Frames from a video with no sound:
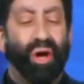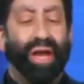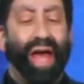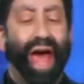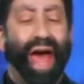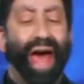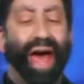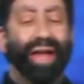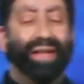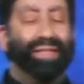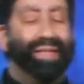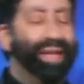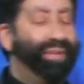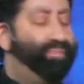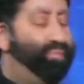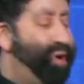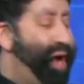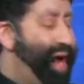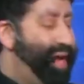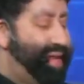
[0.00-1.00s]
hands and
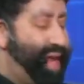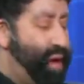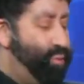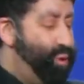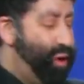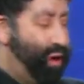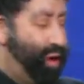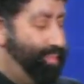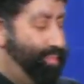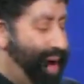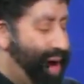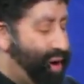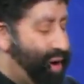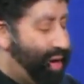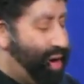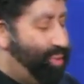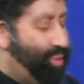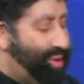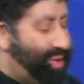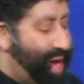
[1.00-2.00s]
prayed that where
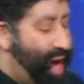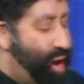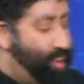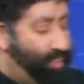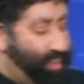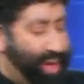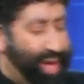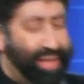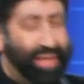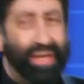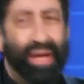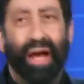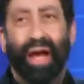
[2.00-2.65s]
America was helpless,